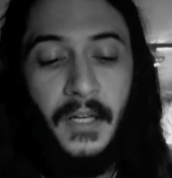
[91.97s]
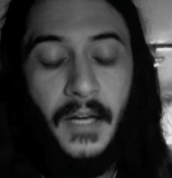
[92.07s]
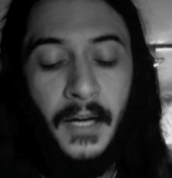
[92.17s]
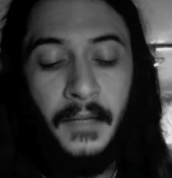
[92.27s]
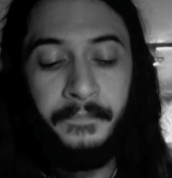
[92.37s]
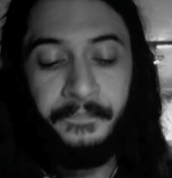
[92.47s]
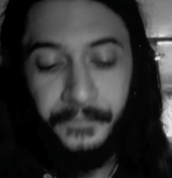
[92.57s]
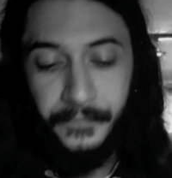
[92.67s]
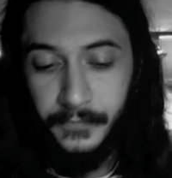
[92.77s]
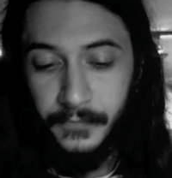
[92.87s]

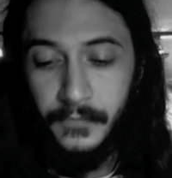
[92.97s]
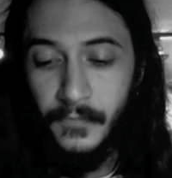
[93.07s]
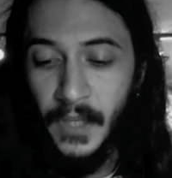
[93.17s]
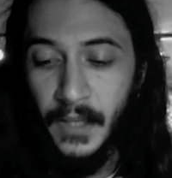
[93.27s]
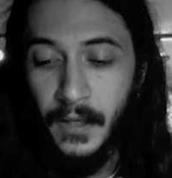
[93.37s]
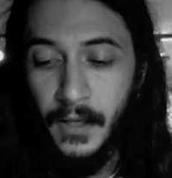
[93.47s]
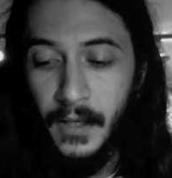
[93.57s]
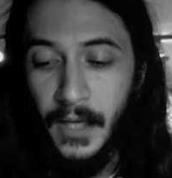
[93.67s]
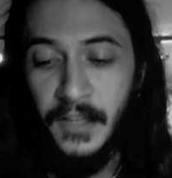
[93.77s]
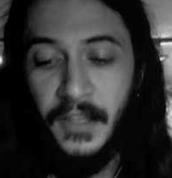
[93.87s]

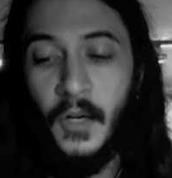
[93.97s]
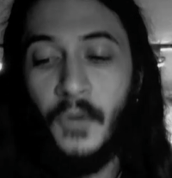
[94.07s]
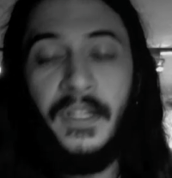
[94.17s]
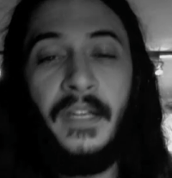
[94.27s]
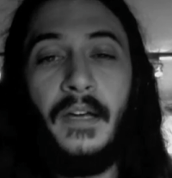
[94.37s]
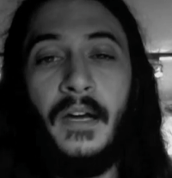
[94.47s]
It's the only